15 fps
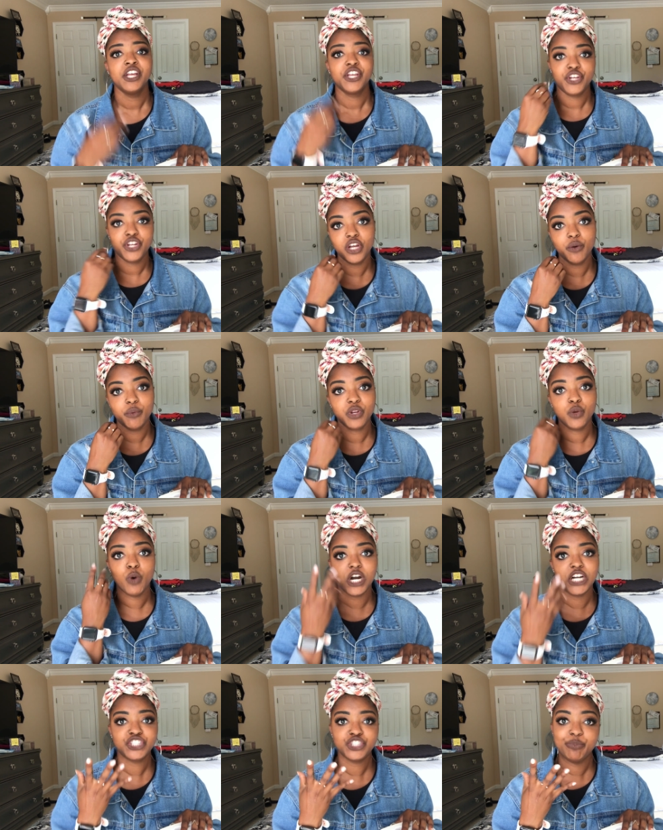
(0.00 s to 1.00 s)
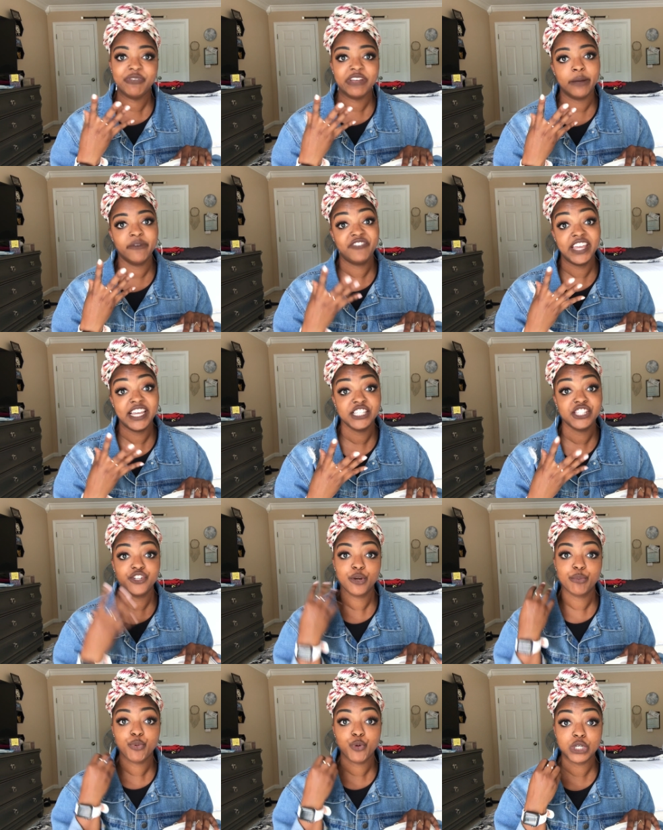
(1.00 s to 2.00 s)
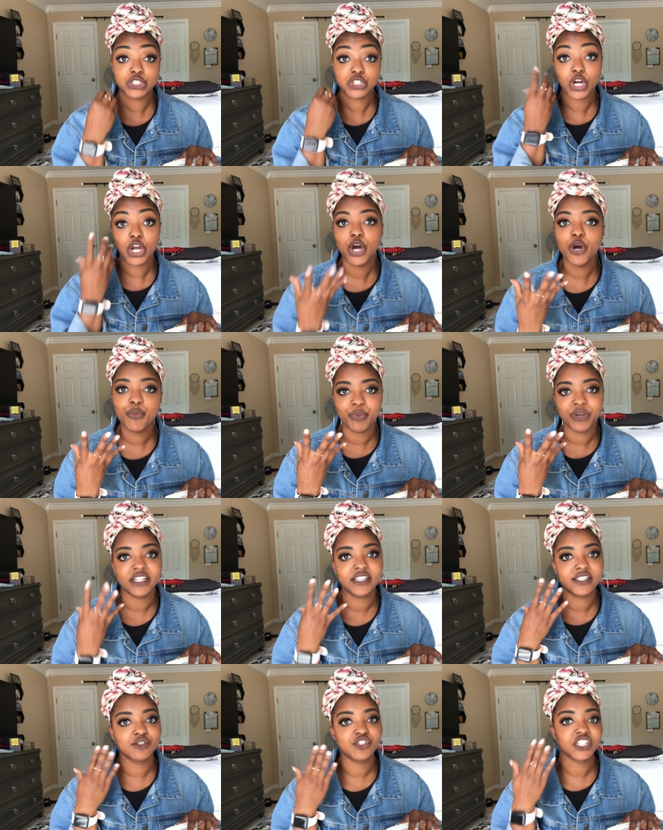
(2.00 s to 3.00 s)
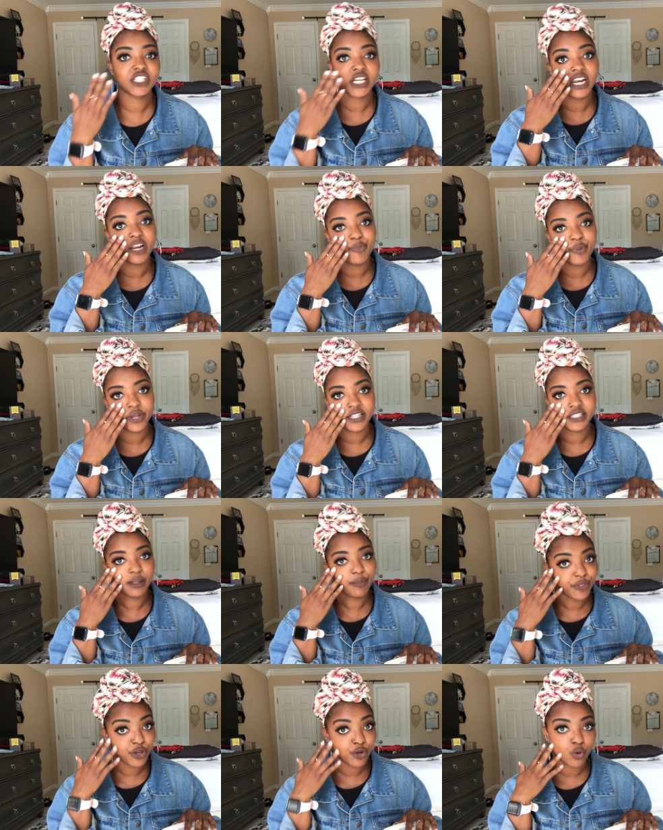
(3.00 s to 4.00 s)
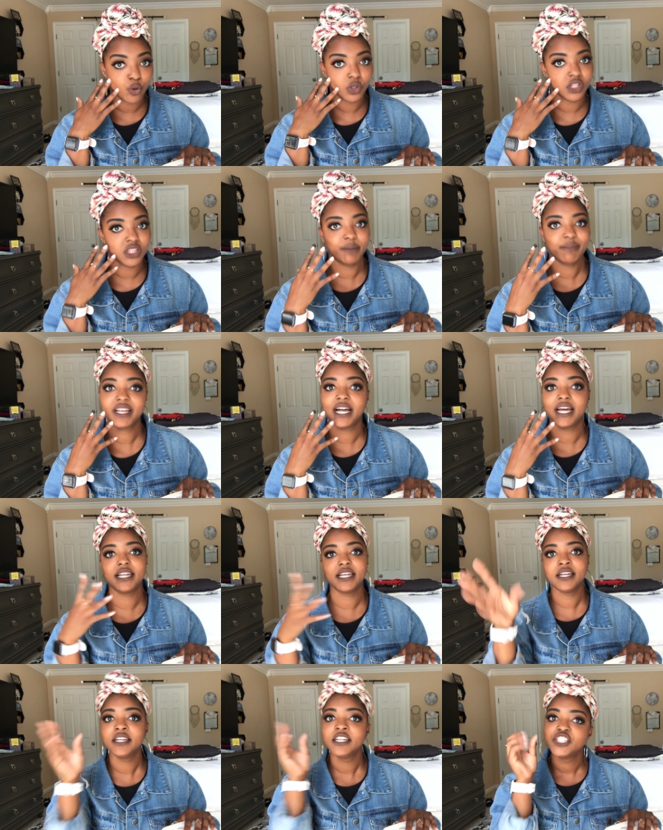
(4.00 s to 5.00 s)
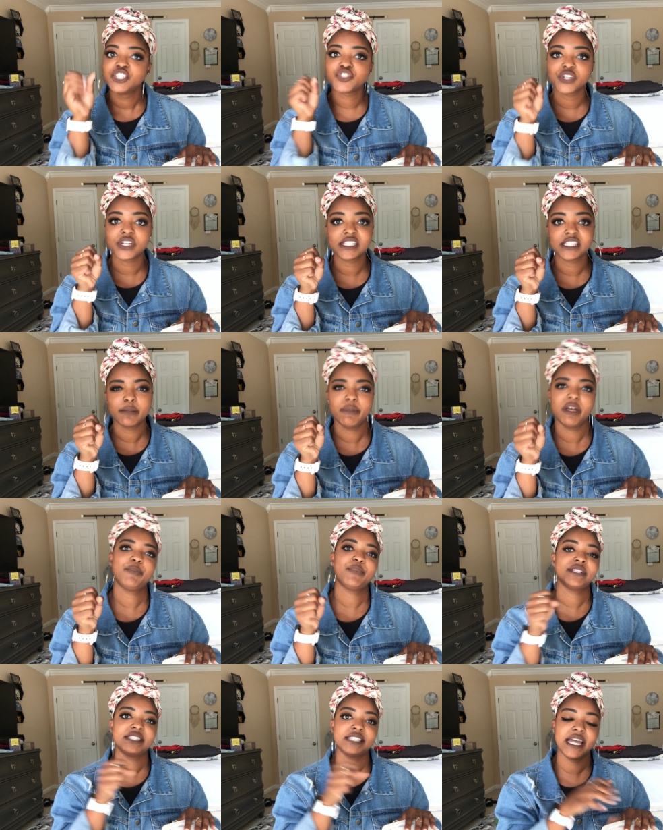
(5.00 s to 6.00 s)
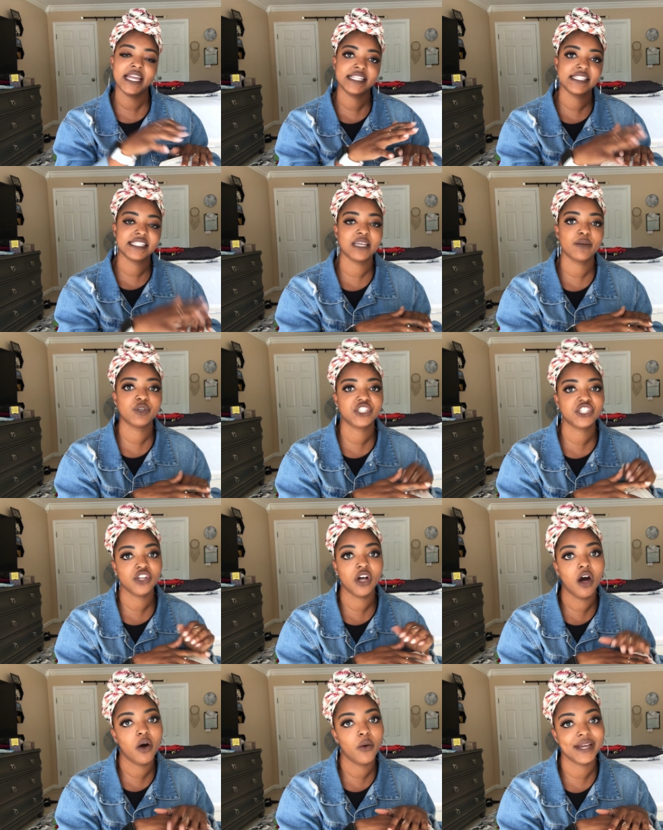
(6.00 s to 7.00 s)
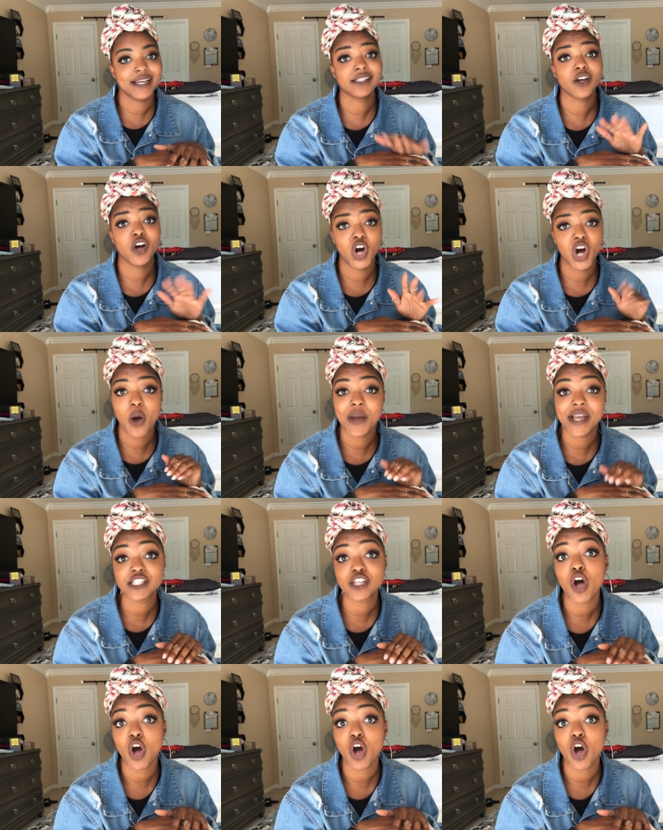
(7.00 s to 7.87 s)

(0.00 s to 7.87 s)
You know, when you wash your face, your pores are open, so just kind of putting something cool on them kind of shrinks them up and tightens them, which is always, always,